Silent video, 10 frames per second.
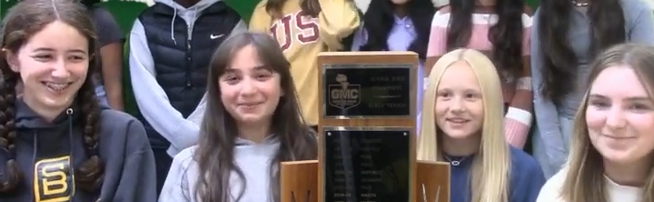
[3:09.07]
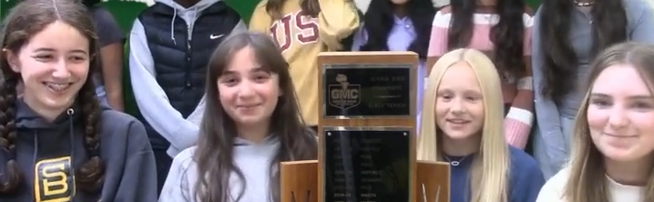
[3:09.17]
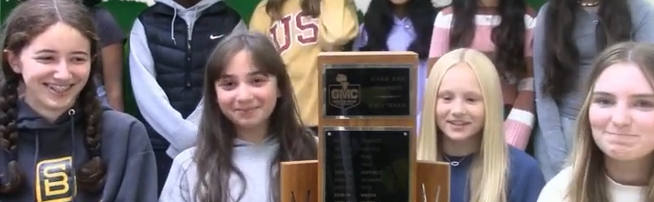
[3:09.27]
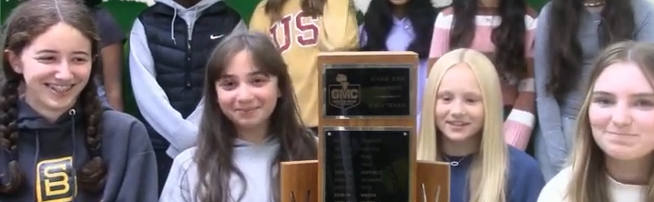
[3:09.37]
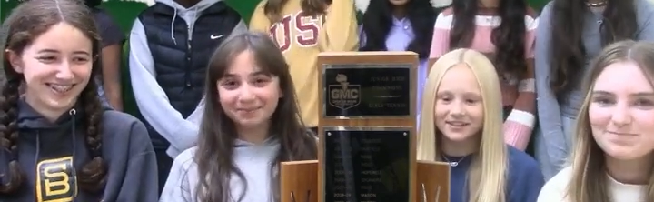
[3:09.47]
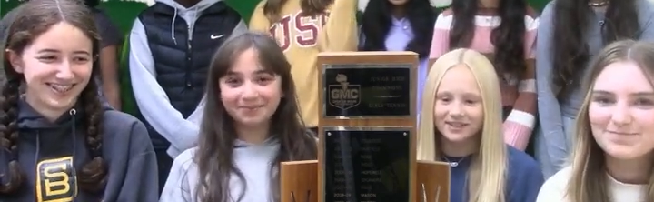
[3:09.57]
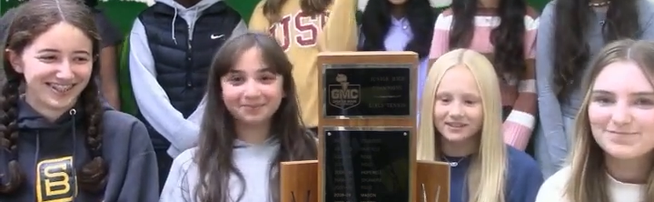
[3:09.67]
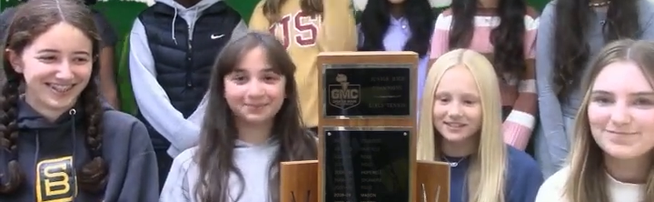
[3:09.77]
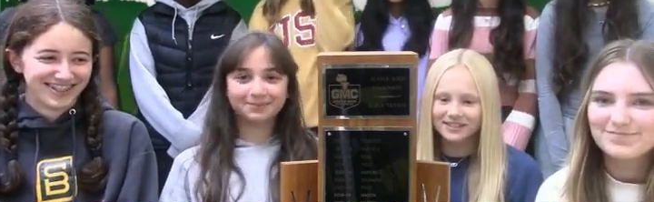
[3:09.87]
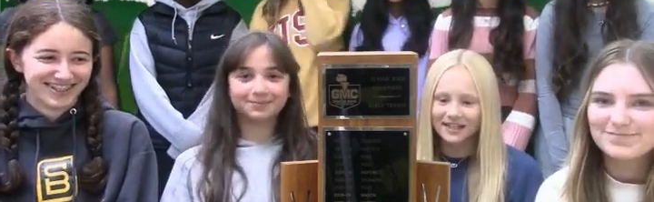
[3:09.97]
Speaker 1: The girls'
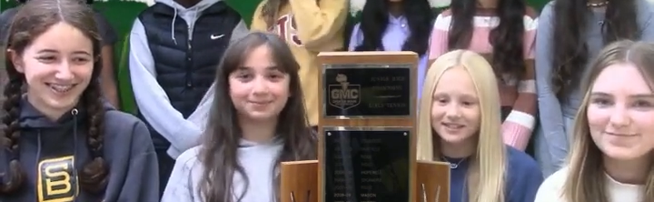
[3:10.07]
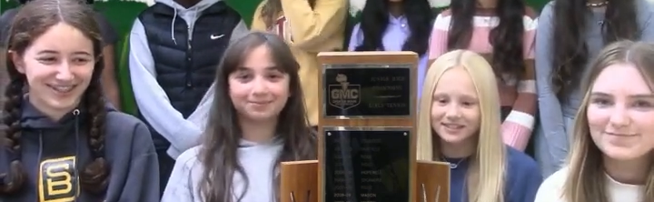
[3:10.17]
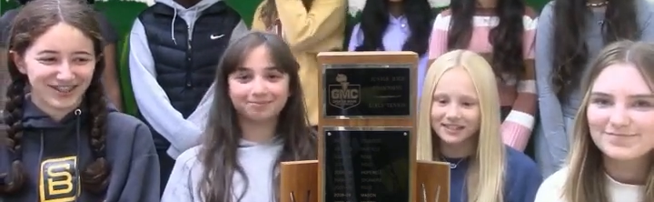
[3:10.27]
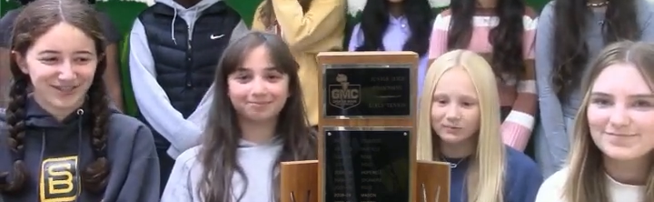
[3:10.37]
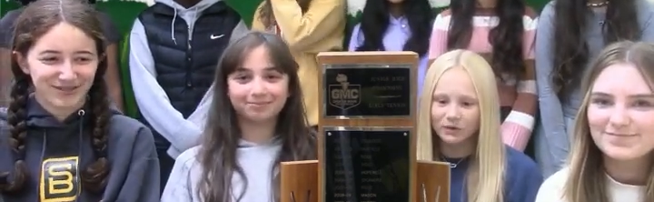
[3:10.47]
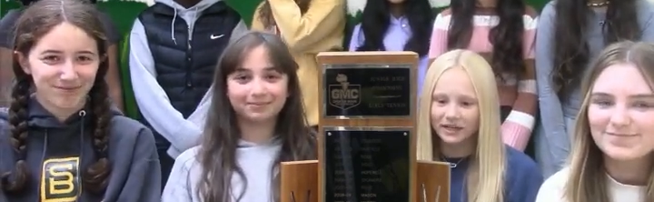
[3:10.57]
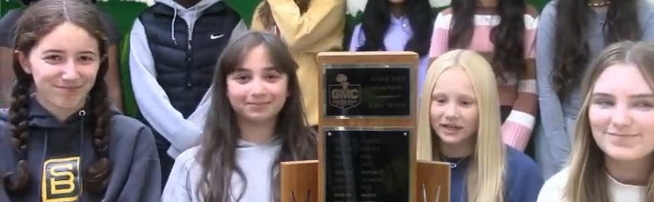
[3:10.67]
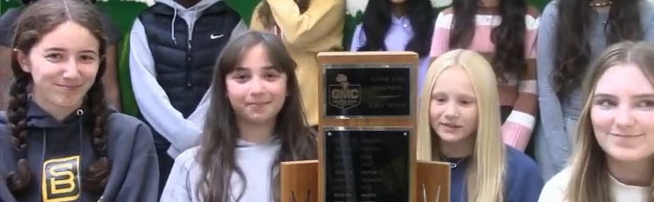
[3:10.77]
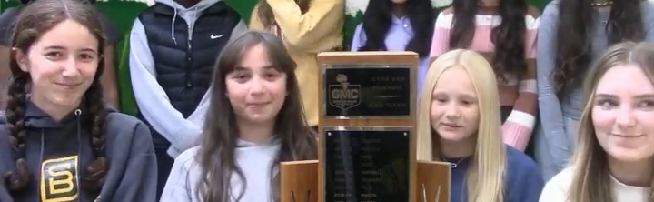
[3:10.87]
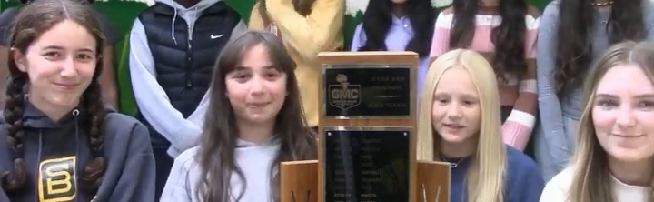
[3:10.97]
gold tennis team went
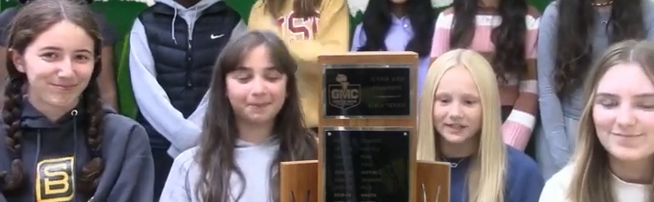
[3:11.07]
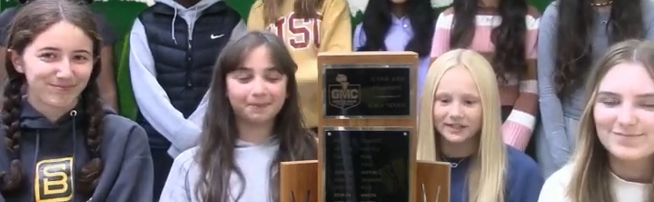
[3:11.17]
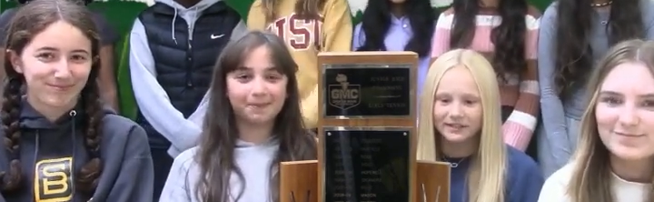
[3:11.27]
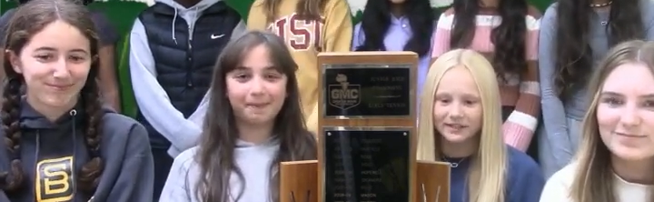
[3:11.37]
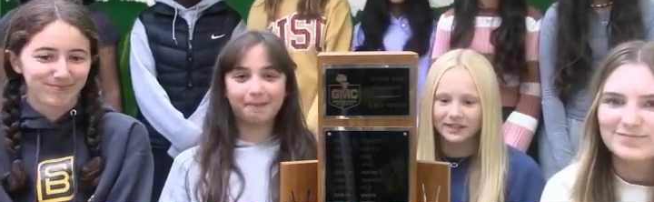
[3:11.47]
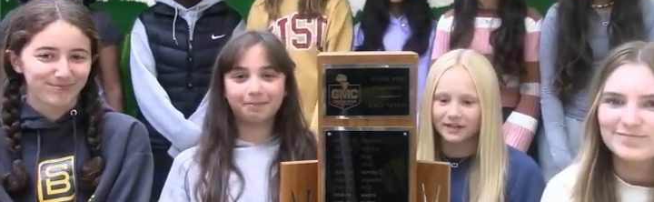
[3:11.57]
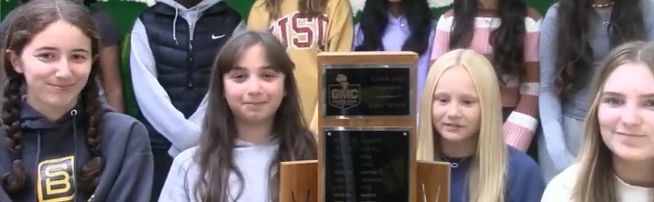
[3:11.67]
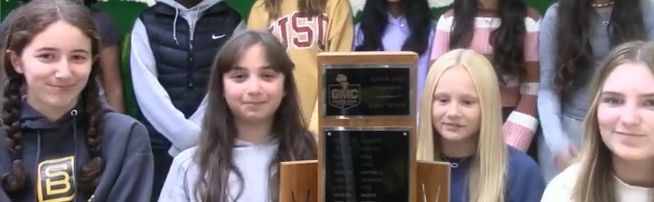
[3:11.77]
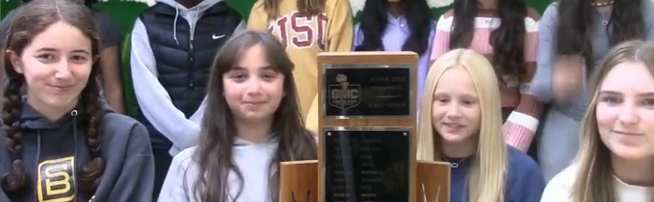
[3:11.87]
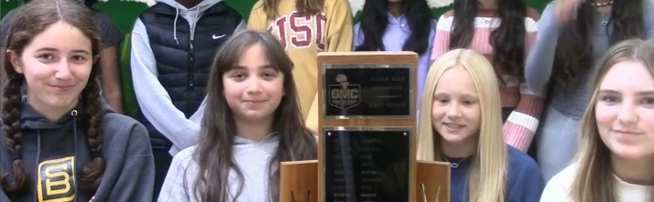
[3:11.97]
undefeated during the
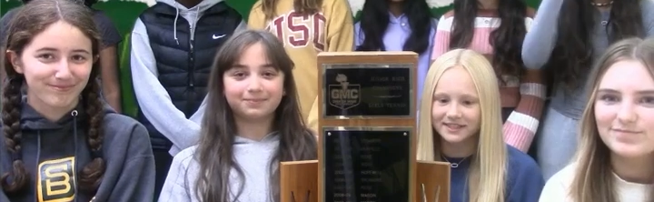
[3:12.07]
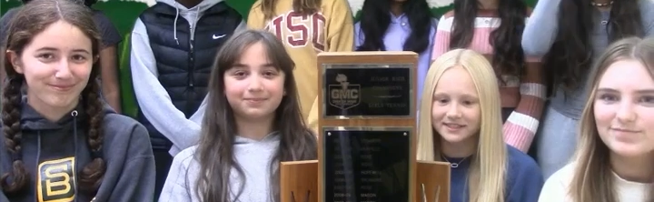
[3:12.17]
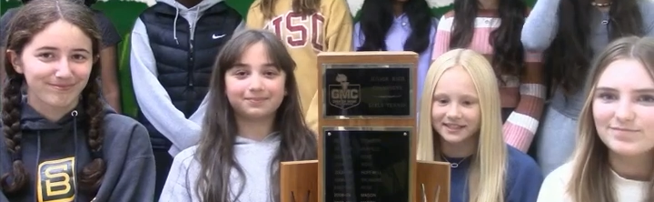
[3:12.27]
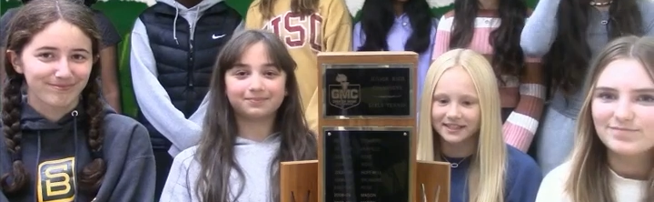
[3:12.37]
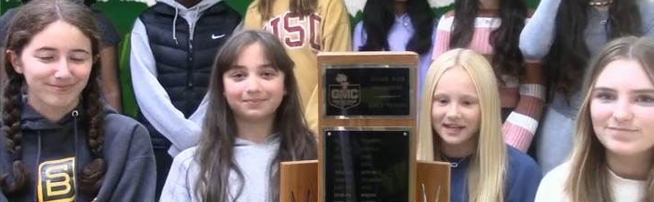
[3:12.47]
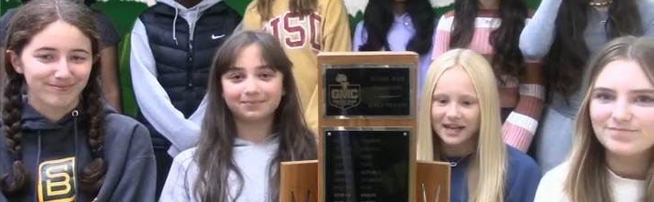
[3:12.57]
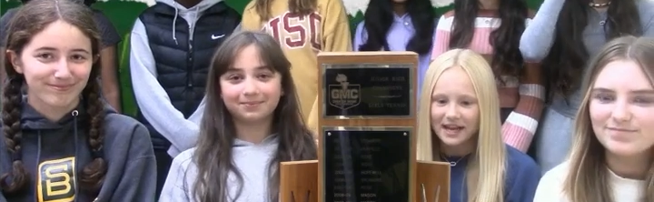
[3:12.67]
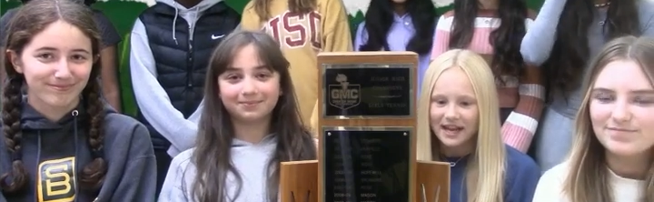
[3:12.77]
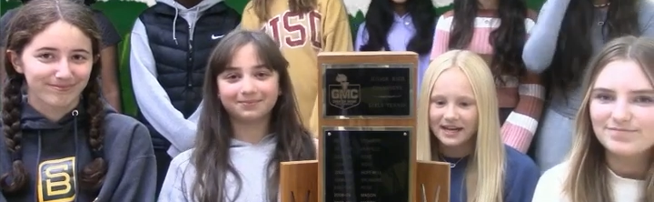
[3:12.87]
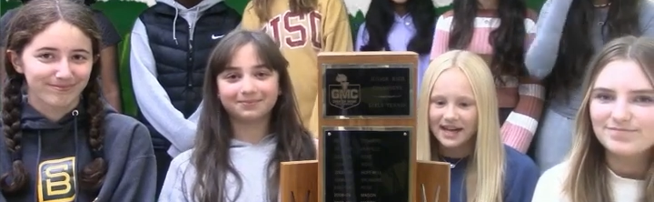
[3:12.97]
conference season
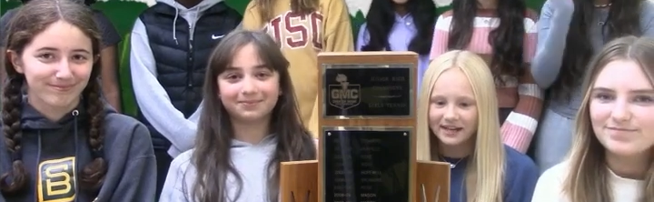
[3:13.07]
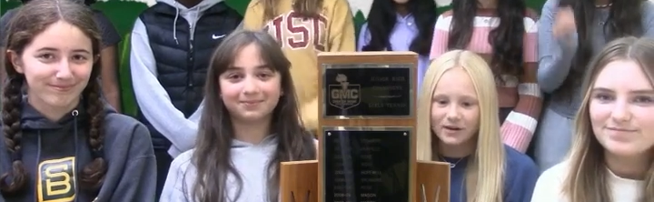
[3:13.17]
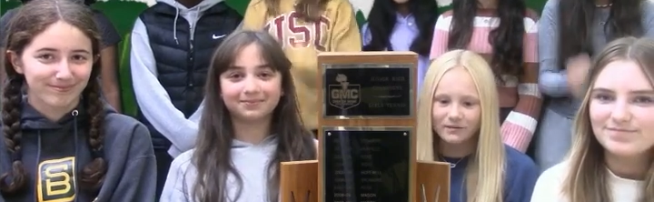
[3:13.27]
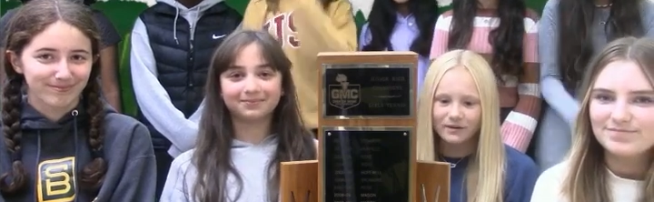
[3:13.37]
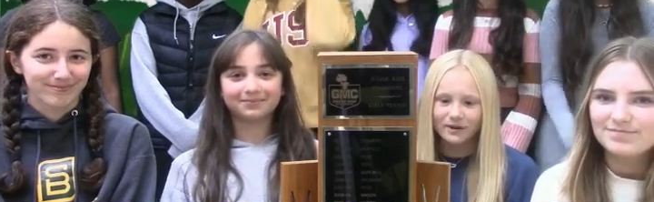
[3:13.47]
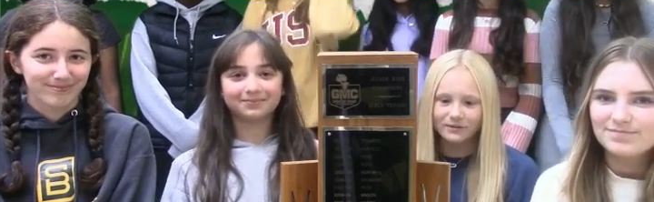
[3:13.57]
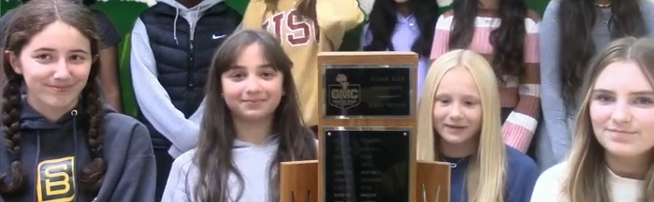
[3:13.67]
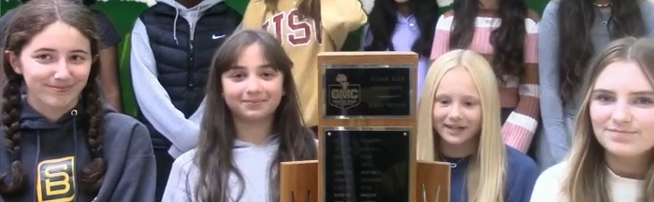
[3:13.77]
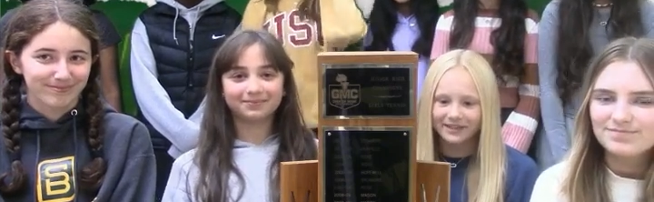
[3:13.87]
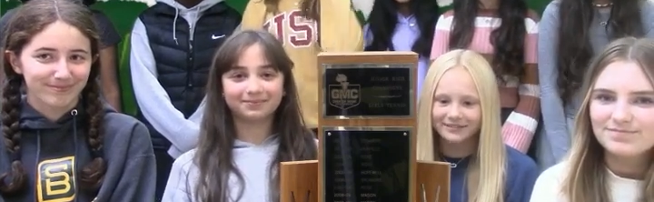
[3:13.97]
and had an overall
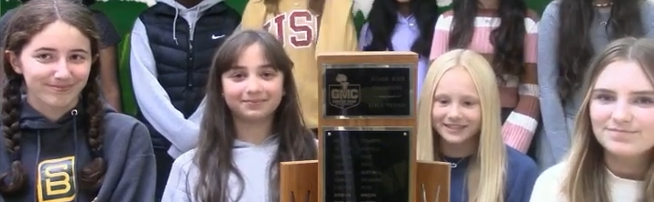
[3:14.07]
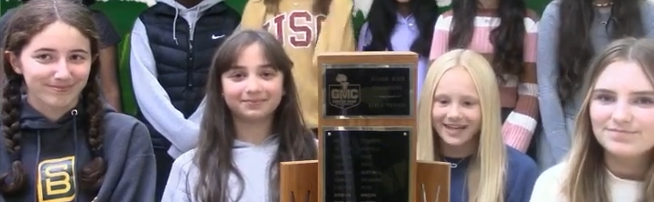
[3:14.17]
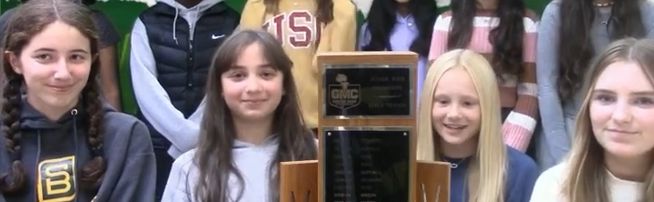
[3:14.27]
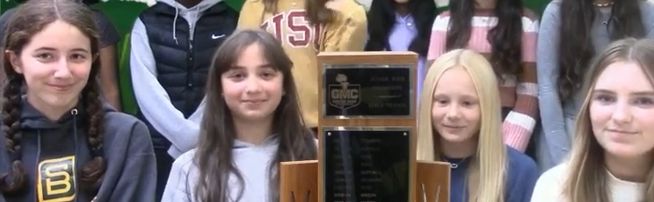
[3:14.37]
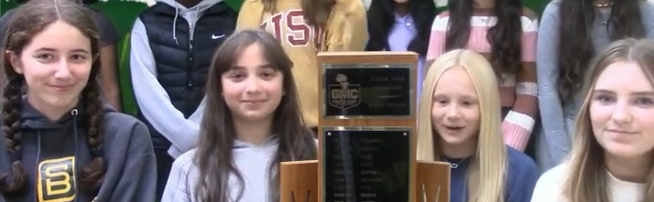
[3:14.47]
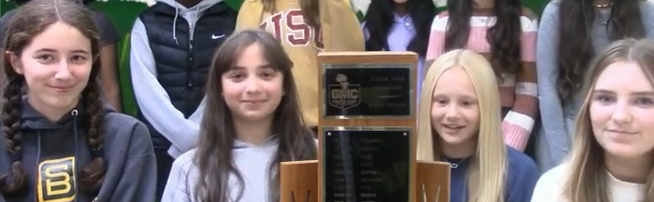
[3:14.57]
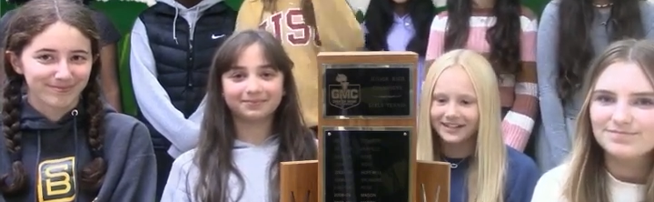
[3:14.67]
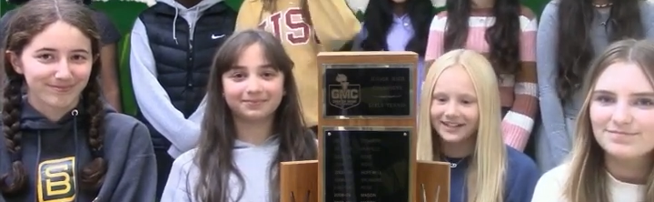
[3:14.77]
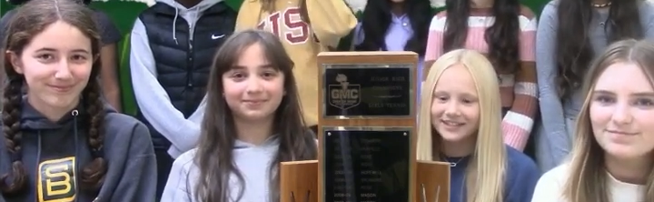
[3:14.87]
record of 10 1.